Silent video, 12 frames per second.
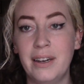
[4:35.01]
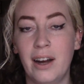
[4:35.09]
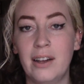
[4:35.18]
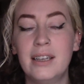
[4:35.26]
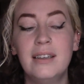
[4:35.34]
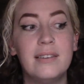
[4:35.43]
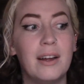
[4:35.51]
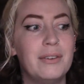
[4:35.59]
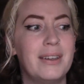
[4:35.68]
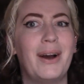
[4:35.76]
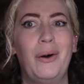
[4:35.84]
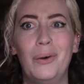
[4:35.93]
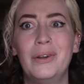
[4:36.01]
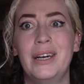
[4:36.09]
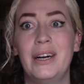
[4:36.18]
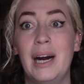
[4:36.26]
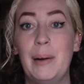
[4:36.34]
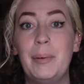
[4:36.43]
I was like, holy
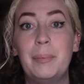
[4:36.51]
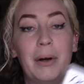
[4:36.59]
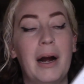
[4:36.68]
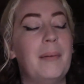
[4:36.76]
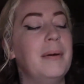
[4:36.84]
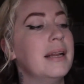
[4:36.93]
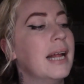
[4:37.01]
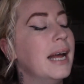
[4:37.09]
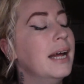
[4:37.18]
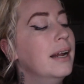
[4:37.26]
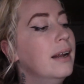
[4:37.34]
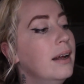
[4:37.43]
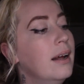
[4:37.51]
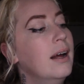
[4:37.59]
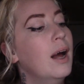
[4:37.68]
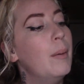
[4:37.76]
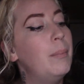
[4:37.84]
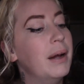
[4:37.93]
crap, I'm grabbing that.
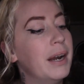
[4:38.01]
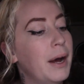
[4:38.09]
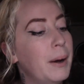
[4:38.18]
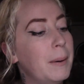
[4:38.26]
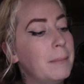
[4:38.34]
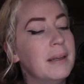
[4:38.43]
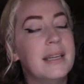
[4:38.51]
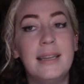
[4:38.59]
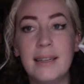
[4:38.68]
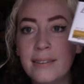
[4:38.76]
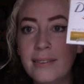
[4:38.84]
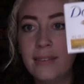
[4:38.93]
But this